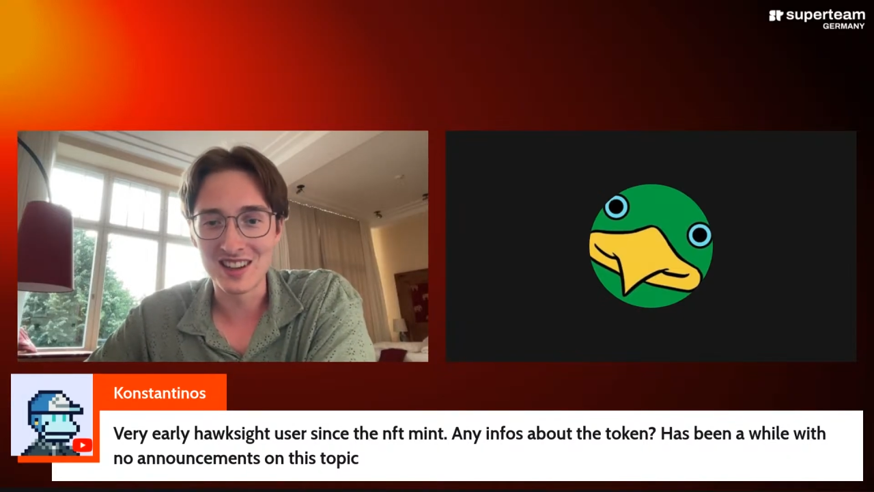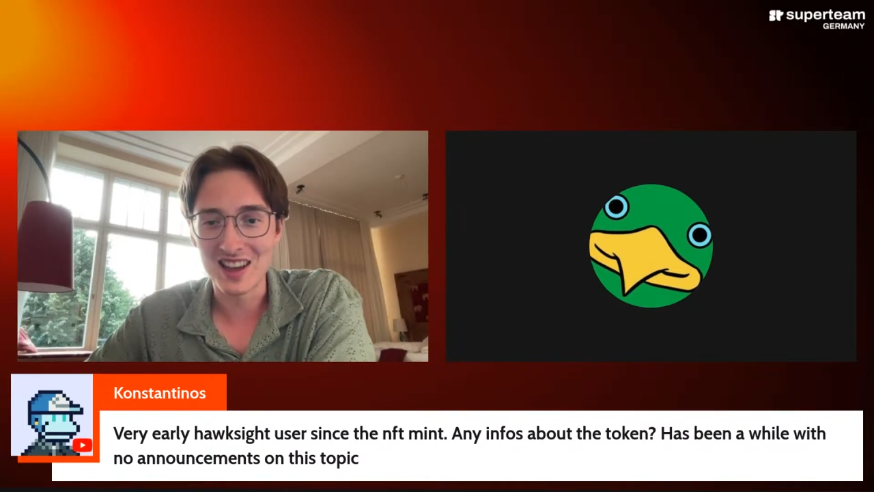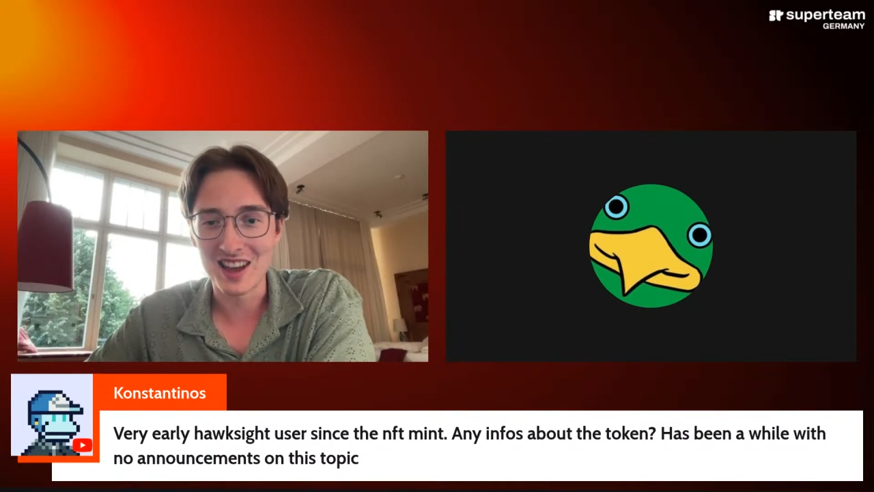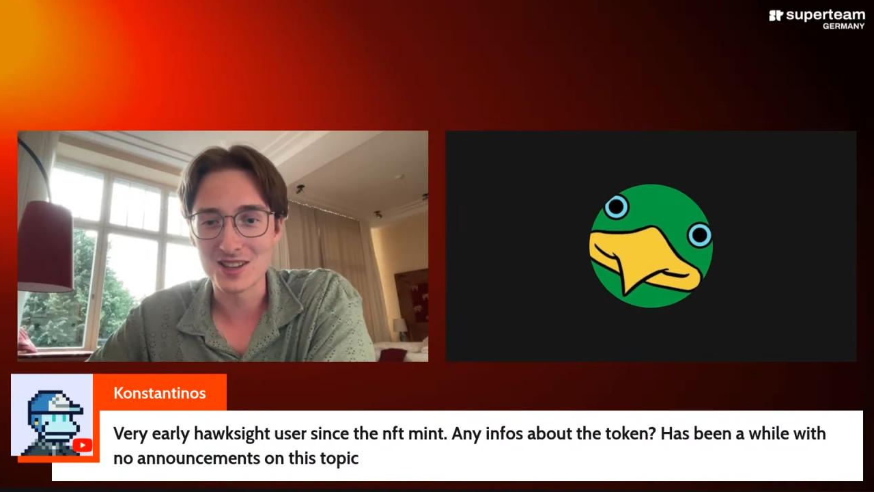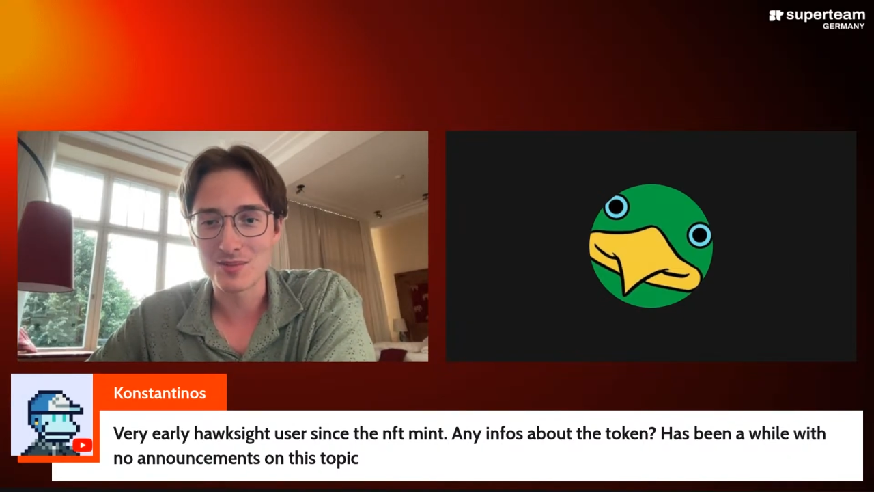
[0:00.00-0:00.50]

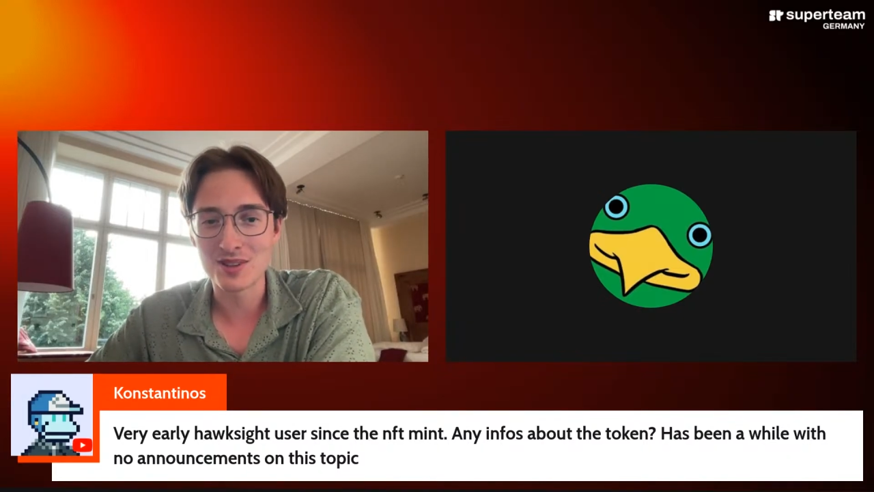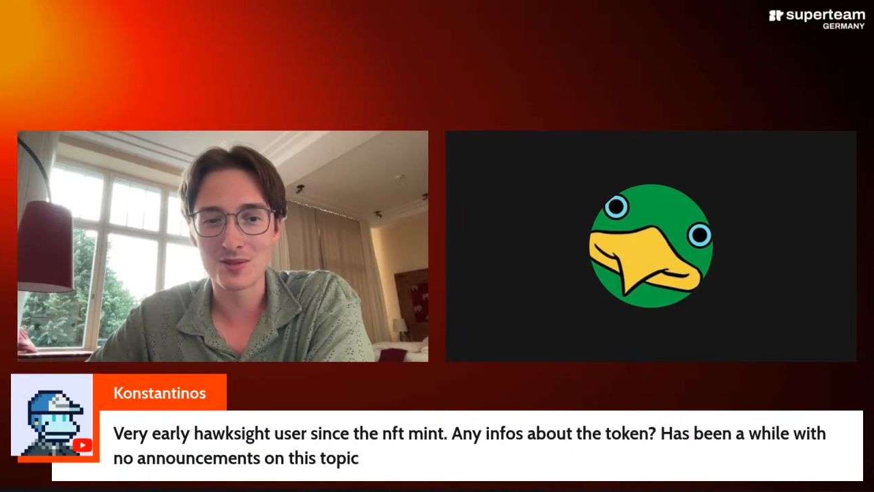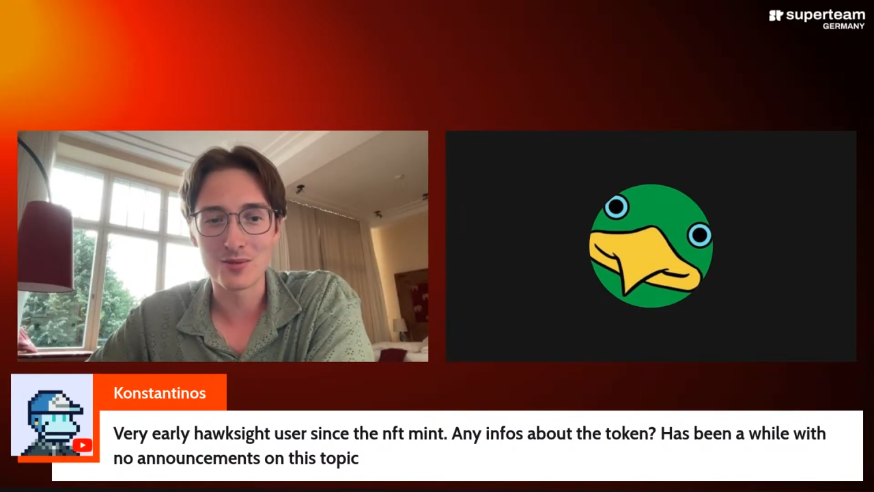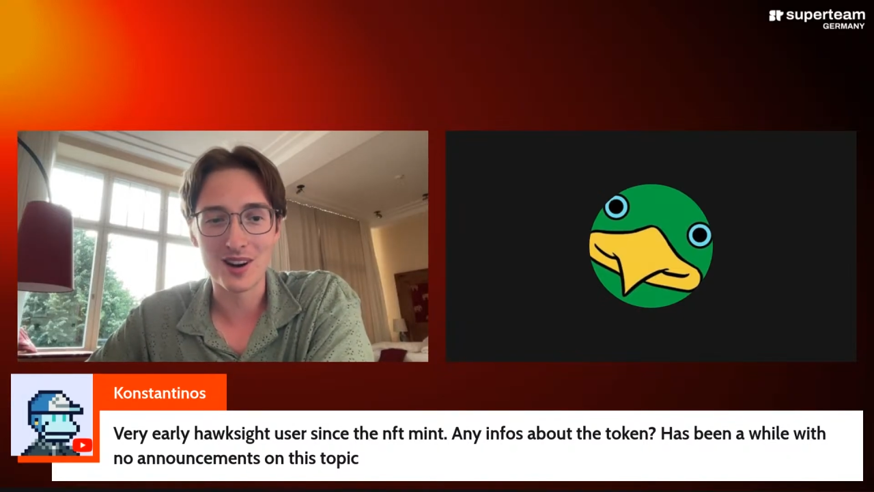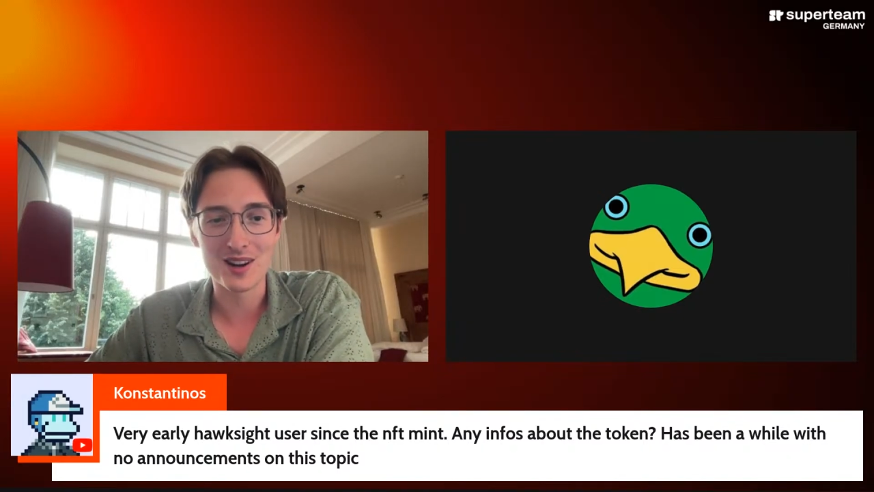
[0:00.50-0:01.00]
Has been a
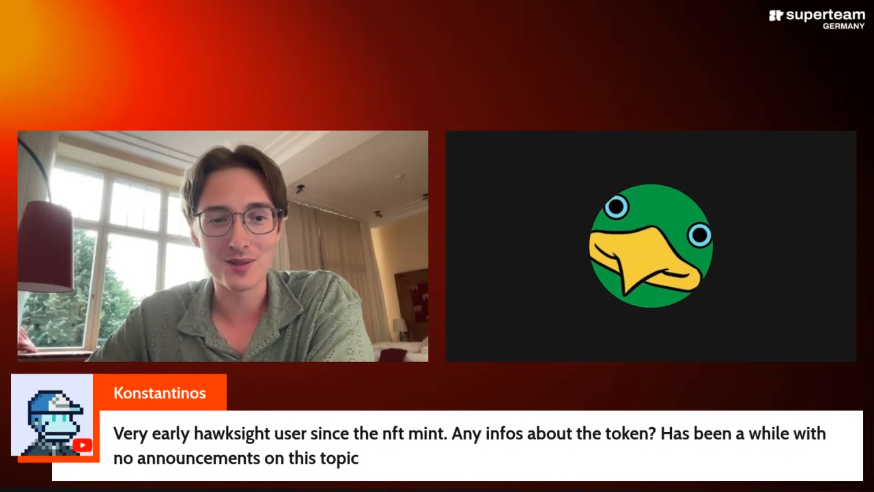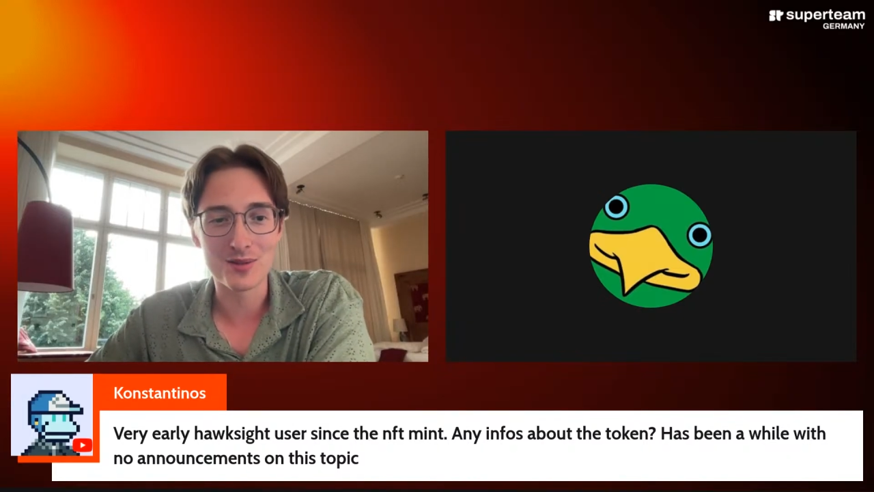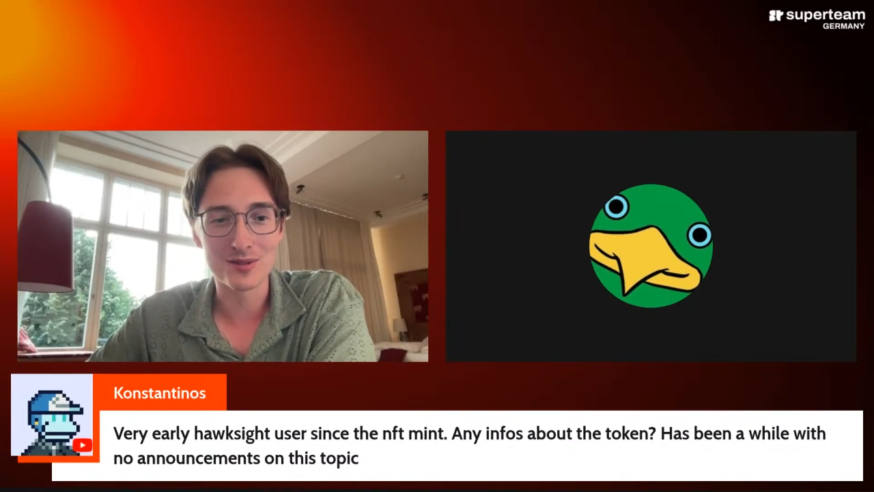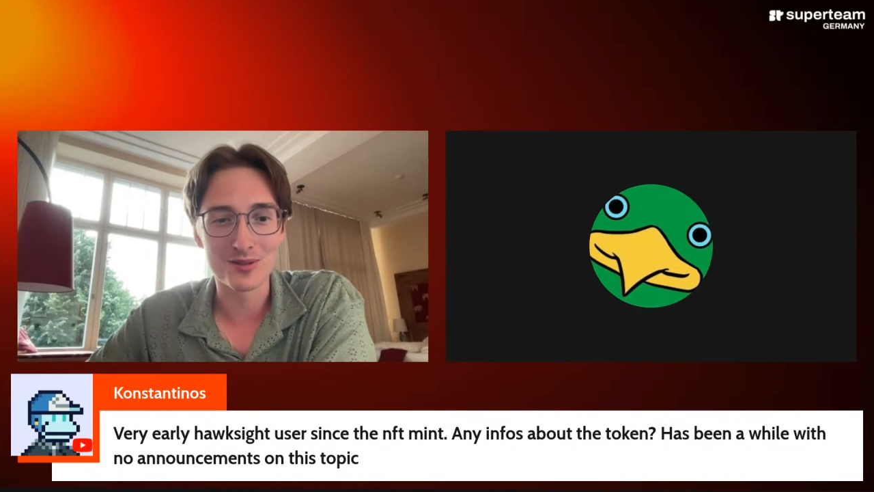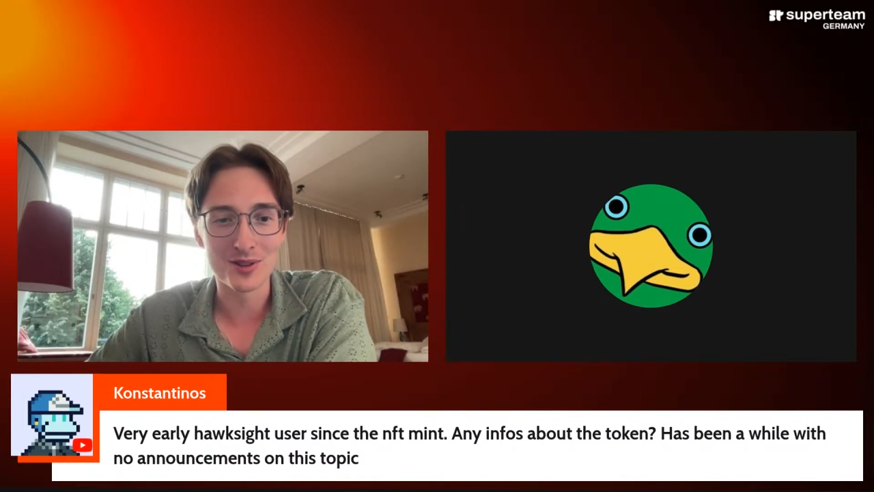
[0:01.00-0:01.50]
while
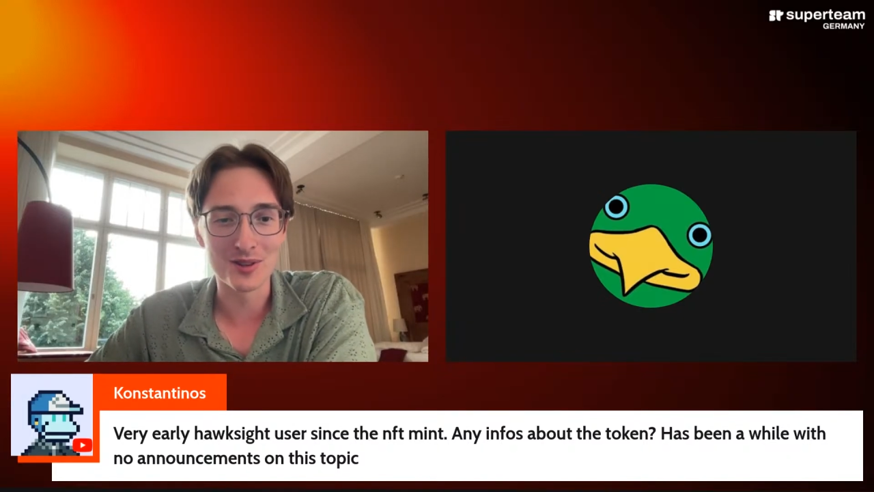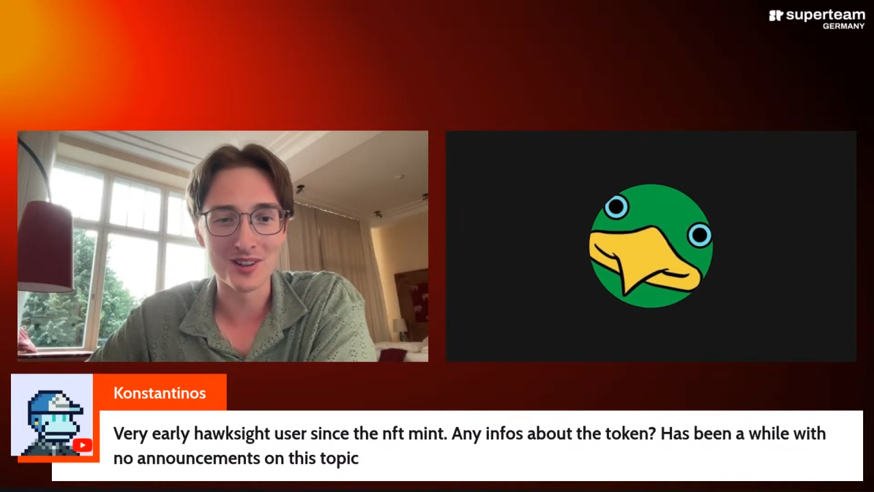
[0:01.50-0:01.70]
with no